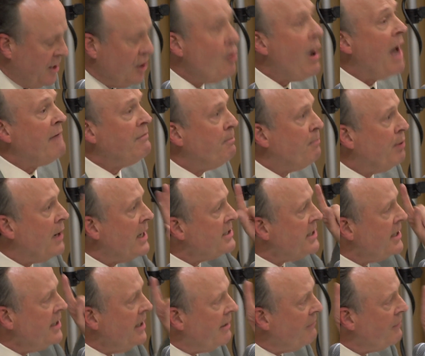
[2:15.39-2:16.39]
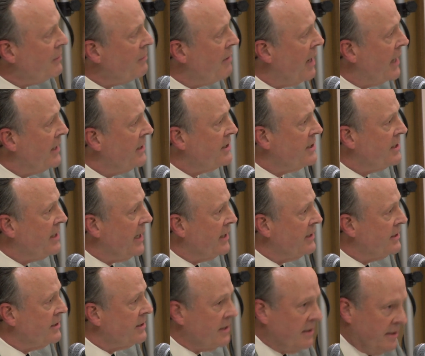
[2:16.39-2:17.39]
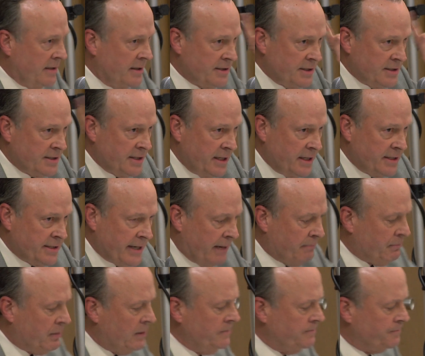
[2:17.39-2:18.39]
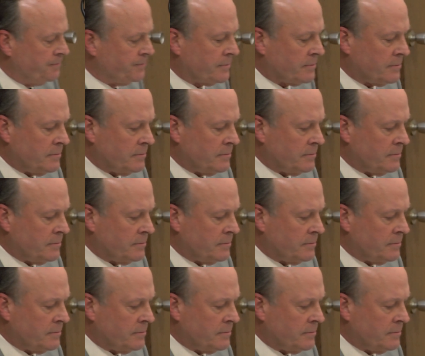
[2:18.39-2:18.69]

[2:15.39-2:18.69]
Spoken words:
You have a president of the United States, this is an example,